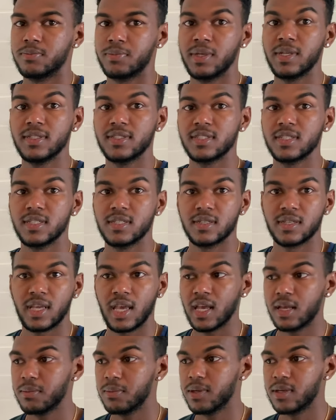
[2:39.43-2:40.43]
P C
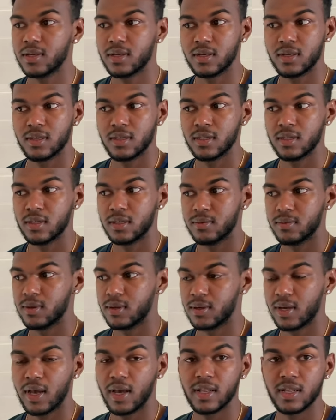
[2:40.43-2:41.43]
gaming,
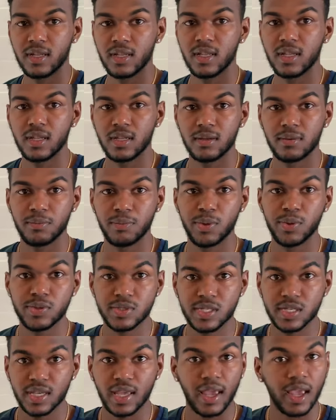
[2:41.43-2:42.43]
editing,
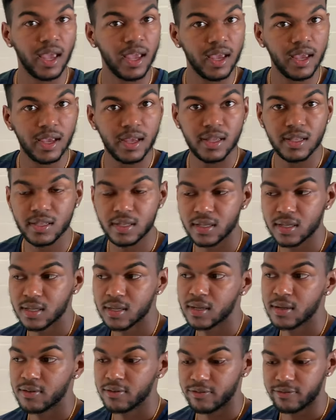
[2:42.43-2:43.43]
music and
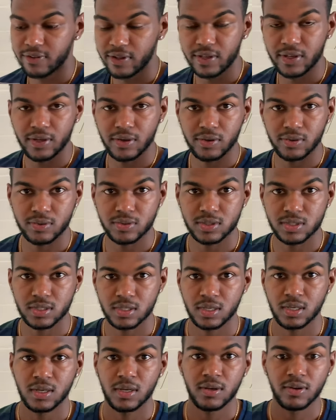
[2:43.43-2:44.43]
videos,
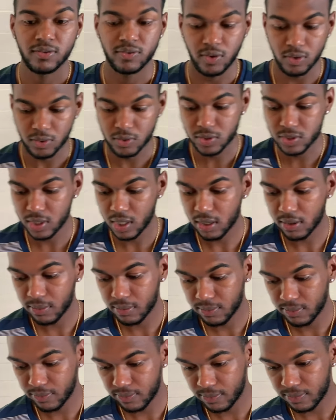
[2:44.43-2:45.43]
Photoshop,
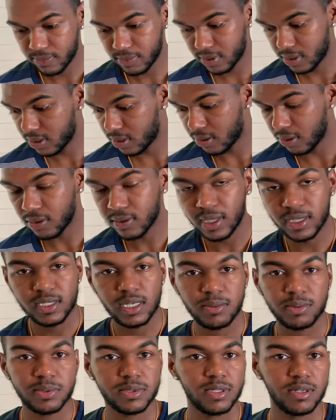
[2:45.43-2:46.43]
all that
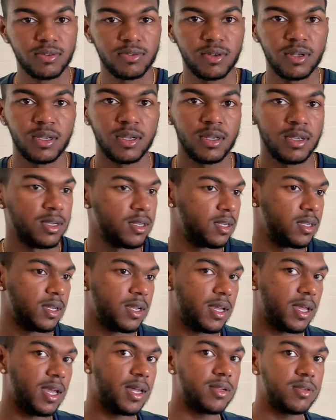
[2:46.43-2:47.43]
type of stuff.
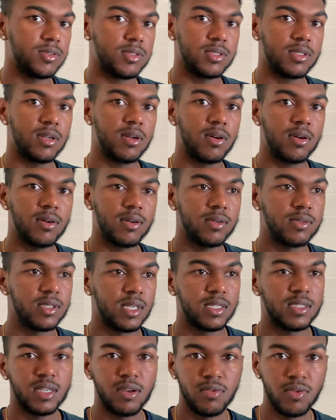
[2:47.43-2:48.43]
It handles it all. It was
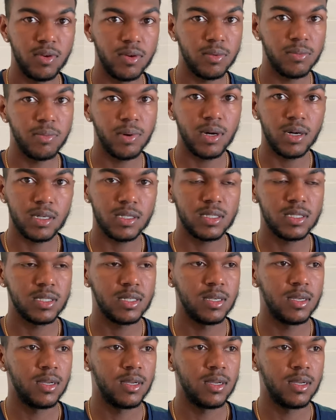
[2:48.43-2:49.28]
like seven hundred bucks.